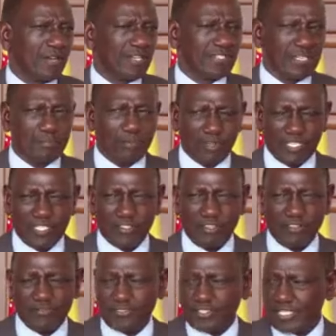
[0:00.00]
a police
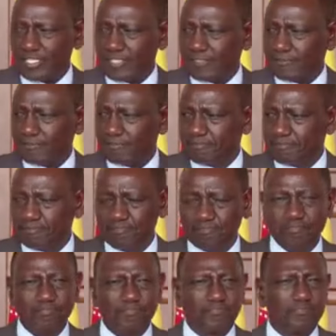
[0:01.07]
officer.
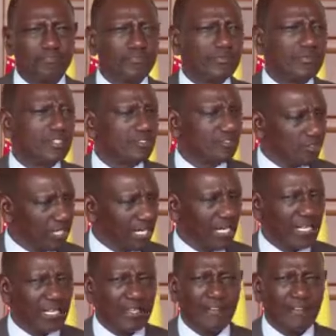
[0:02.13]
Today,